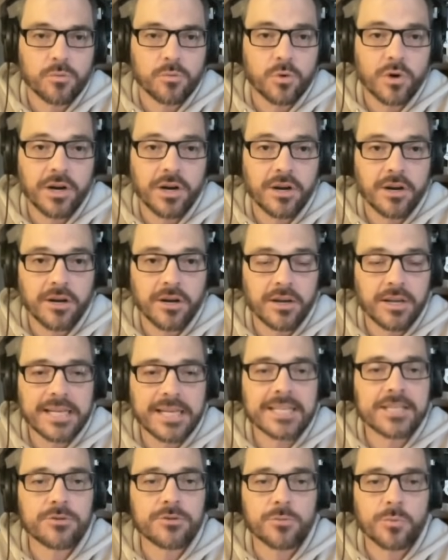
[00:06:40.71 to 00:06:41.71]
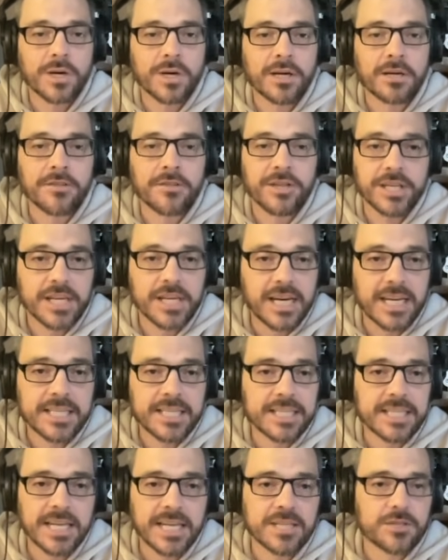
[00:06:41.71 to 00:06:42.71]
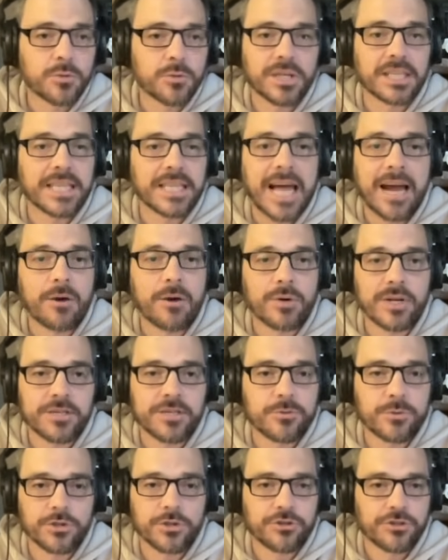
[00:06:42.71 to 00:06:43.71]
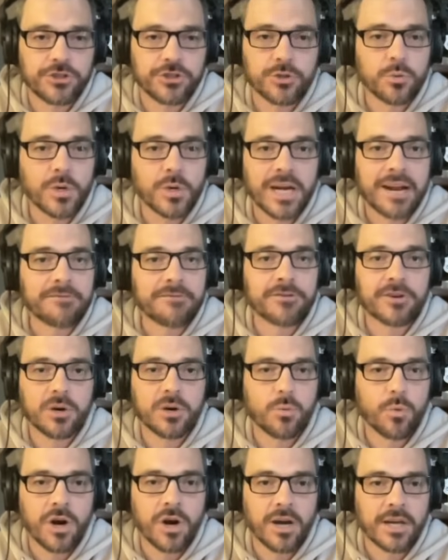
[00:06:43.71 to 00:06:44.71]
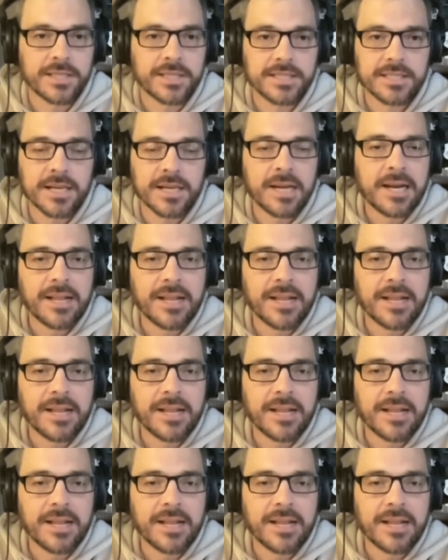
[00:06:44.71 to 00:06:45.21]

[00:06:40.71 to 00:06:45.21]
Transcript: where the United States would allow Israel to do whatever it wants,